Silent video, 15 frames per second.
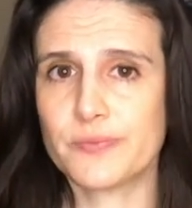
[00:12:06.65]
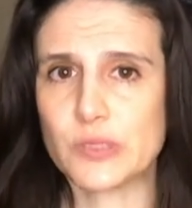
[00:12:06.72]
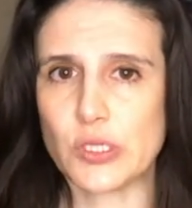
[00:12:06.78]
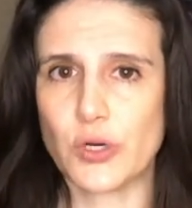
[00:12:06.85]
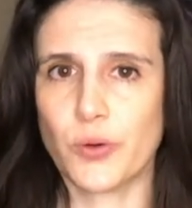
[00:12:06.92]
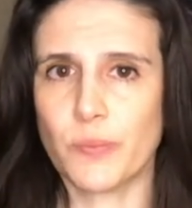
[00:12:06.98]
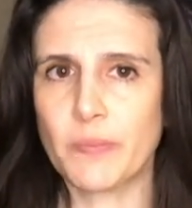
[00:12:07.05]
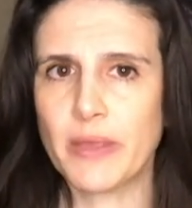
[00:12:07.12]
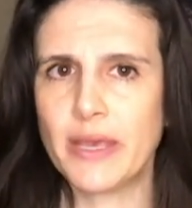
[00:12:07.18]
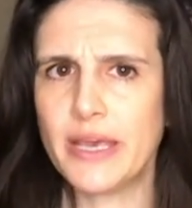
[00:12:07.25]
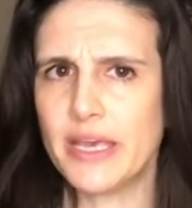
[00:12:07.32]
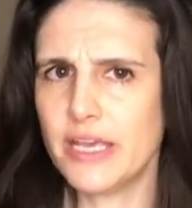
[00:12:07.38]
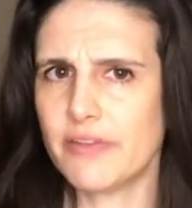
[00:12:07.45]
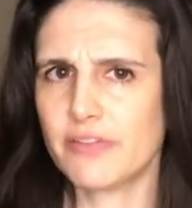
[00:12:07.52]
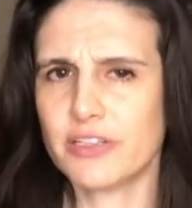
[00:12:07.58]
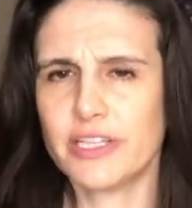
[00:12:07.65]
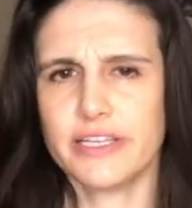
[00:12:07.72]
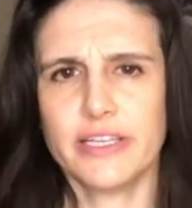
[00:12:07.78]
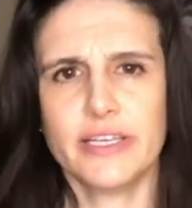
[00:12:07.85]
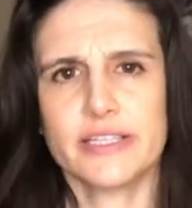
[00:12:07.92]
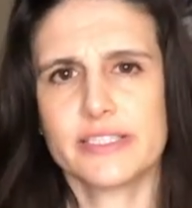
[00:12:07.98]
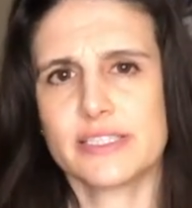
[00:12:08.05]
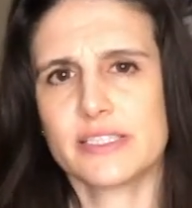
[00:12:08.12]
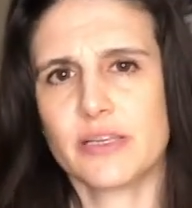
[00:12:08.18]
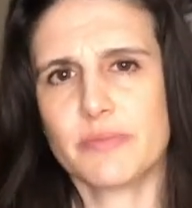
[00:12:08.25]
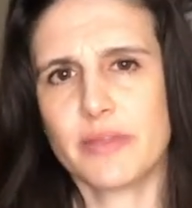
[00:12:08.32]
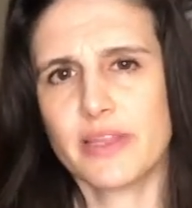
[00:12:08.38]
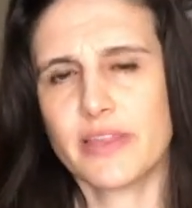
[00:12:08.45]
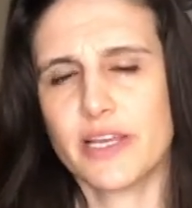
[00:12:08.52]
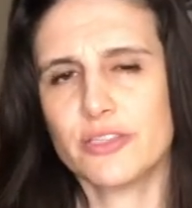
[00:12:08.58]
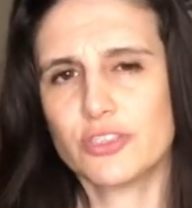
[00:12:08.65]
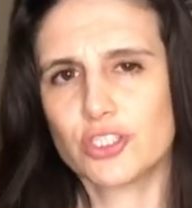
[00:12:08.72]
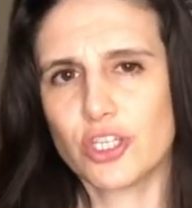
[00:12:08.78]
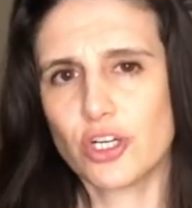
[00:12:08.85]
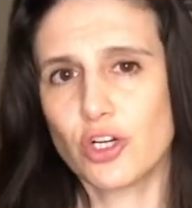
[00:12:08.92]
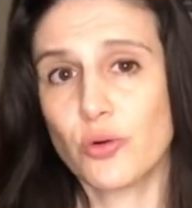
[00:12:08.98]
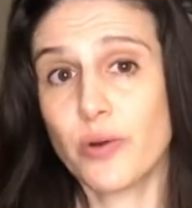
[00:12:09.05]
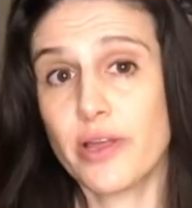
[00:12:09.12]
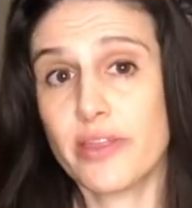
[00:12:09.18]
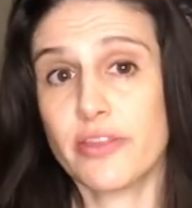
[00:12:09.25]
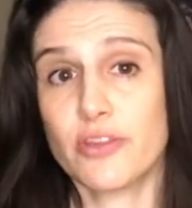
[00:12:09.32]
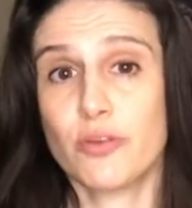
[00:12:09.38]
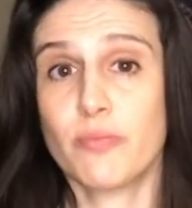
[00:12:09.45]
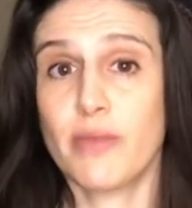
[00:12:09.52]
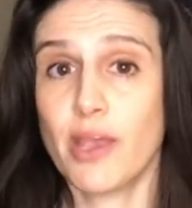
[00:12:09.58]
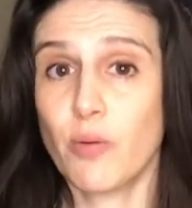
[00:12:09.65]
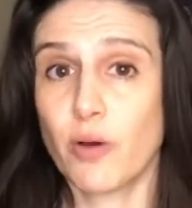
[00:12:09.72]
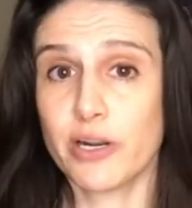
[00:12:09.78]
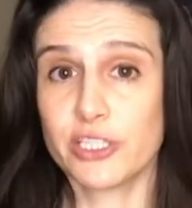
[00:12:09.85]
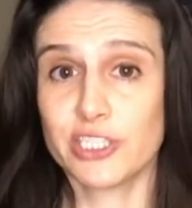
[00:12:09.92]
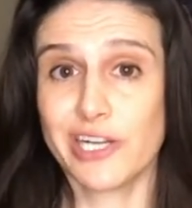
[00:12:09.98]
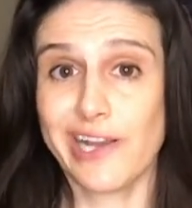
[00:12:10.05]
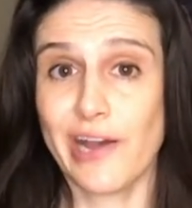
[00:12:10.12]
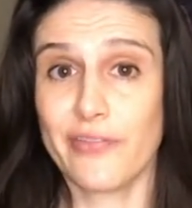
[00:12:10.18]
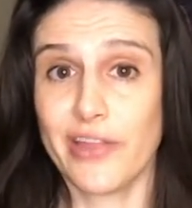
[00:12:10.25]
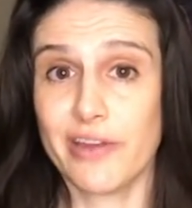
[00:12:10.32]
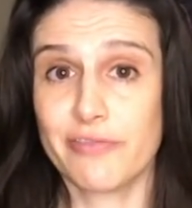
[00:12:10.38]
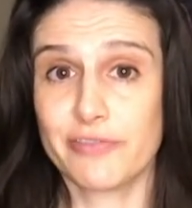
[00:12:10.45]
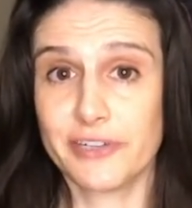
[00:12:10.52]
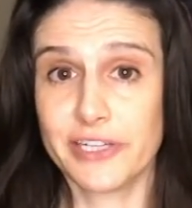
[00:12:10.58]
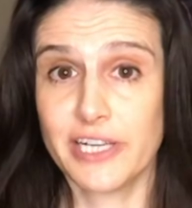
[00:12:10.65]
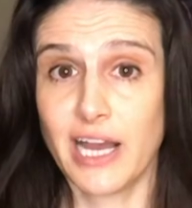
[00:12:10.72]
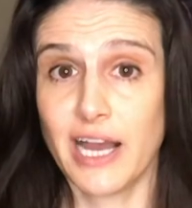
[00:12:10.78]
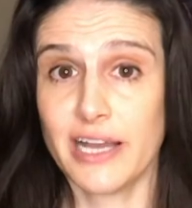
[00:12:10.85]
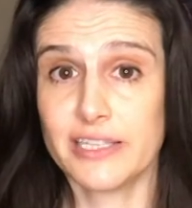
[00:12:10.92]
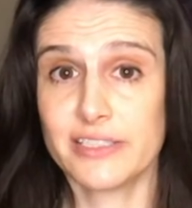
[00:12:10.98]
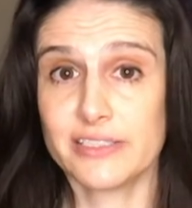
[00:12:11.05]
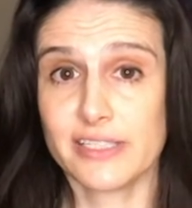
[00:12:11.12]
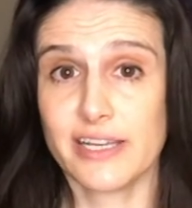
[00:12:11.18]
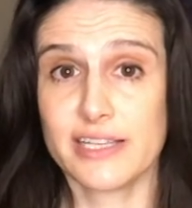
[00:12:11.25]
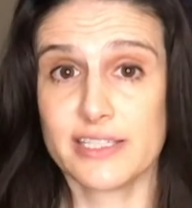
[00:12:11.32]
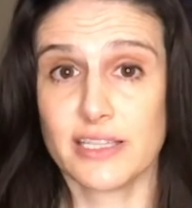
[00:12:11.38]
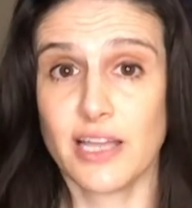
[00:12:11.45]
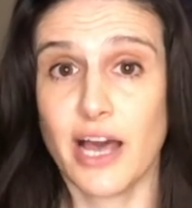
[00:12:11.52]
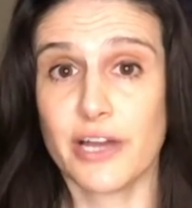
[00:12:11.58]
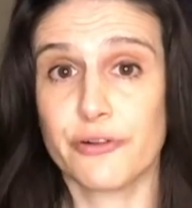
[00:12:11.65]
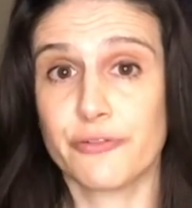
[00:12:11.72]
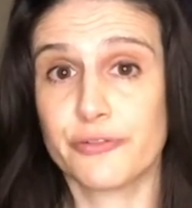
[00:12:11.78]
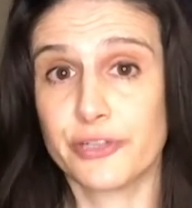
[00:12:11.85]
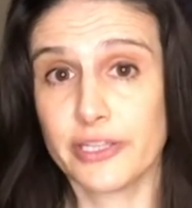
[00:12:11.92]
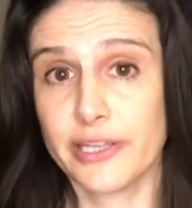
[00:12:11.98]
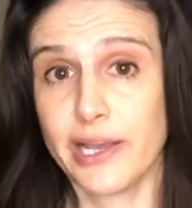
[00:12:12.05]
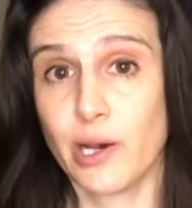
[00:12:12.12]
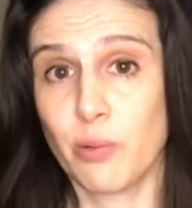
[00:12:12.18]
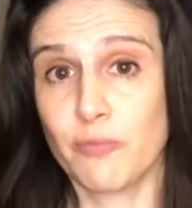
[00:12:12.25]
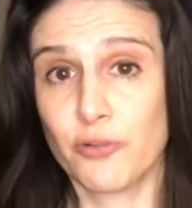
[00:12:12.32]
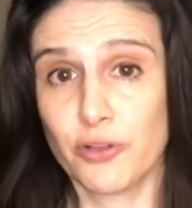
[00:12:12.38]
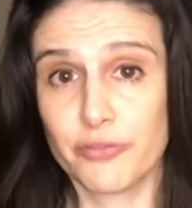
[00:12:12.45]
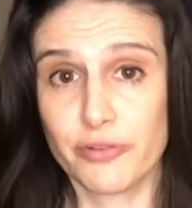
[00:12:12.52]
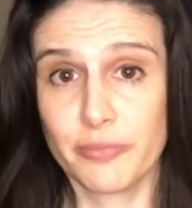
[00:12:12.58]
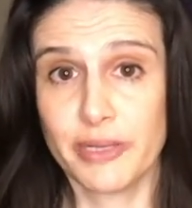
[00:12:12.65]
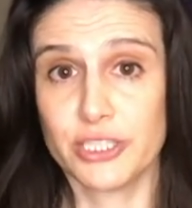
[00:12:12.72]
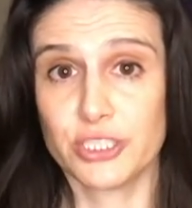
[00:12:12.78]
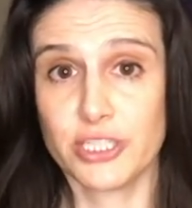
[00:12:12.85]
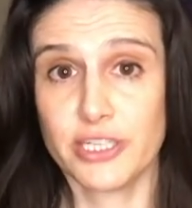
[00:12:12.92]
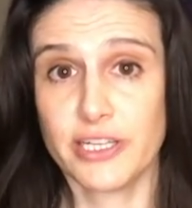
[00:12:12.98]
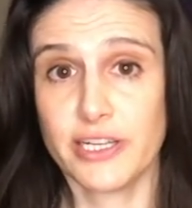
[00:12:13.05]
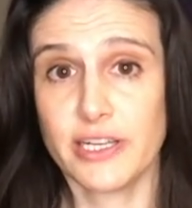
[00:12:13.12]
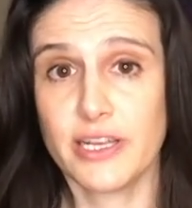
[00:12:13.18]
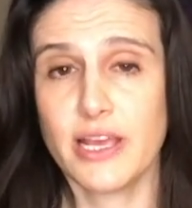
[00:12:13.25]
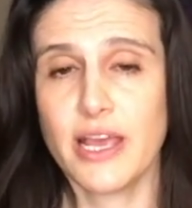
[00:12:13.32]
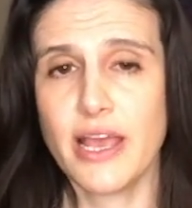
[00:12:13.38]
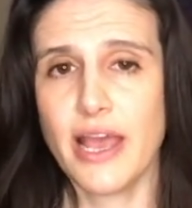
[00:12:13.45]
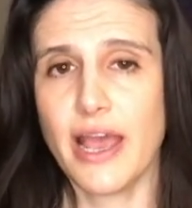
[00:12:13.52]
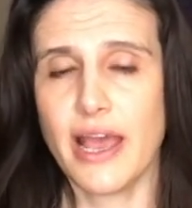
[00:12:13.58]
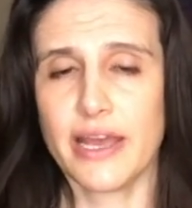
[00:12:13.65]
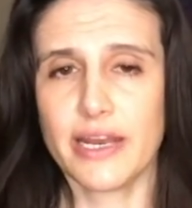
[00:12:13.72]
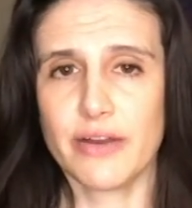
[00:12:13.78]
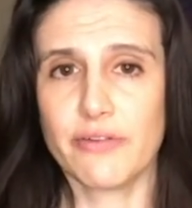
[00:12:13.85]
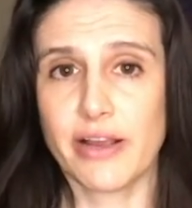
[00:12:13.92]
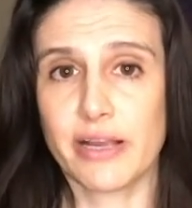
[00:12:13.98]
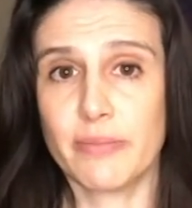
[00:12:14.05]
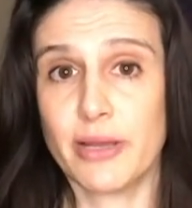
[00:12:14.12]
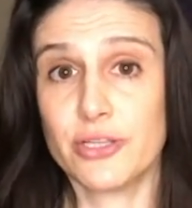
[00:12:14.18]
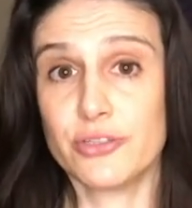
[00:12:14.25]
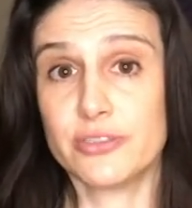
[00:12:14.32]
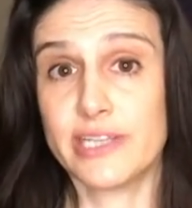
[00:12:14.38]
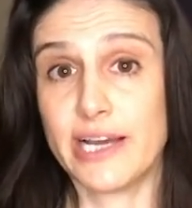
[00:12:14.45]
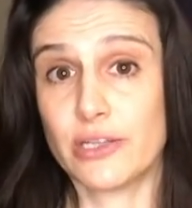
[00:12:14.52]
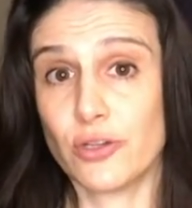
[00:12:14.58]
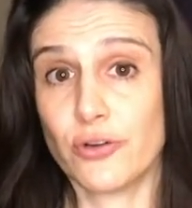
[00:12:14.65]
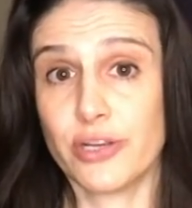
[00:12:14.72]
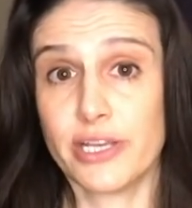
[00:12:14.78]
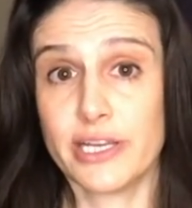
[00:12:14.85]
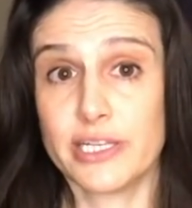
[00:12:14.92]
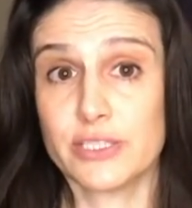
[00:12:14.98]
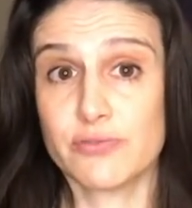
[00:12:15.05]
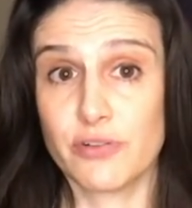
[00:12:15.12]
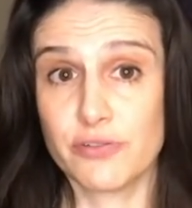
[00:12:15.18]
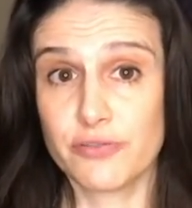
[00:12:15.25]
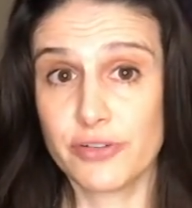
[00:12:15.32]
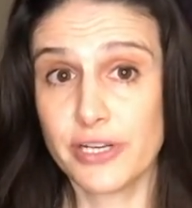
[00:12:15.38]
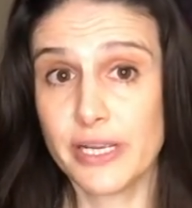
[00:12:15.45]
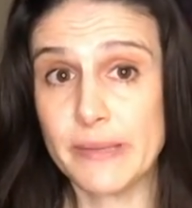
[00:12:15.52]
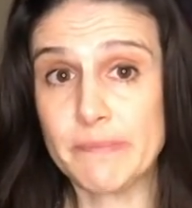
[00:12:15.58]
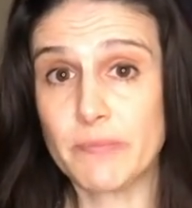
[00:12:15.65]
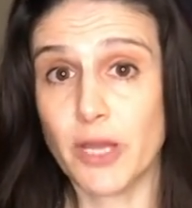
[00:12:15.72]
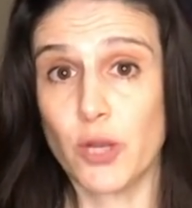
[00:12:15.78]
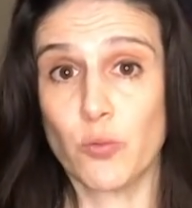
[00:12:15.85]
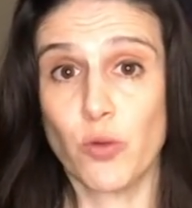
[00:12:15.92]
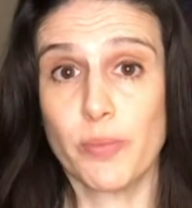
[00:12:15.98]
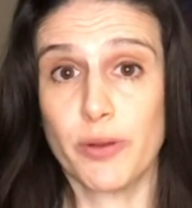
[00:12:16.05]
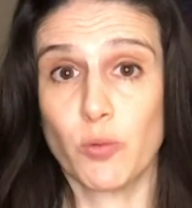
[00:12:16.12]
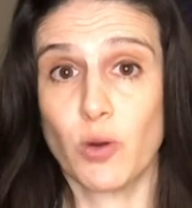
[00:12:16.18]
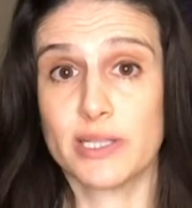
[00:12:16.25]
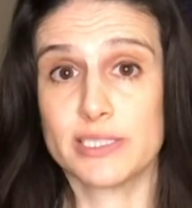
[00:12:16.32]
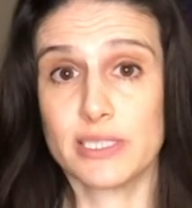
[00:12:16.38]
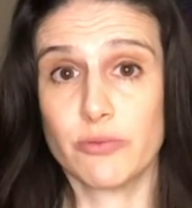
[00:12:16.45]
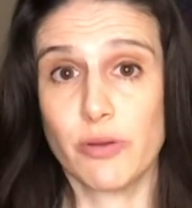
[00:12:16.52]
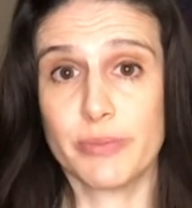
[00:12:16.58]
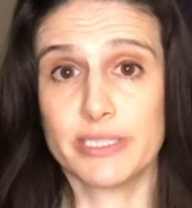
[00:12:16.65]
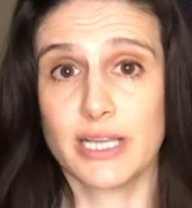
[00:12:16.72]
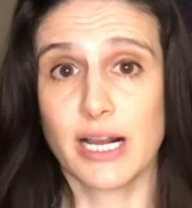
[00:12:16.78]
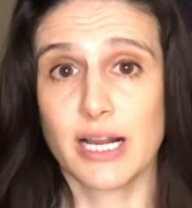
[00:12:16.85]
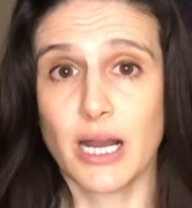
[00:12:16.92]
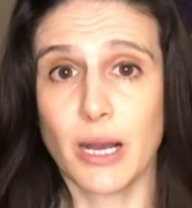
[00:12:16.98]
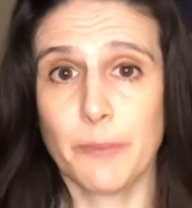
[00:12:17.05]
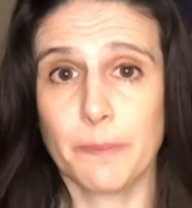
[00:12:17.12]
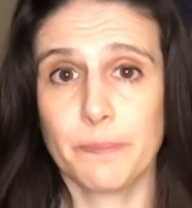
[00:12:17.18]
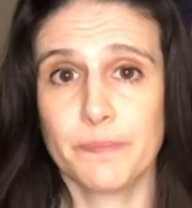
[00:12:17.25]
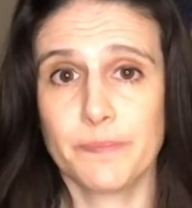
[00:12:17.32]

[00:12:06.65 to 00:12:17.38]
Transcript: So if clickiness is something that you struggle with, then you may want to check out that free guide because it has a lot of really helpful information in it, and I recommend you downloading it. It's for free on womenwantingwomen.com.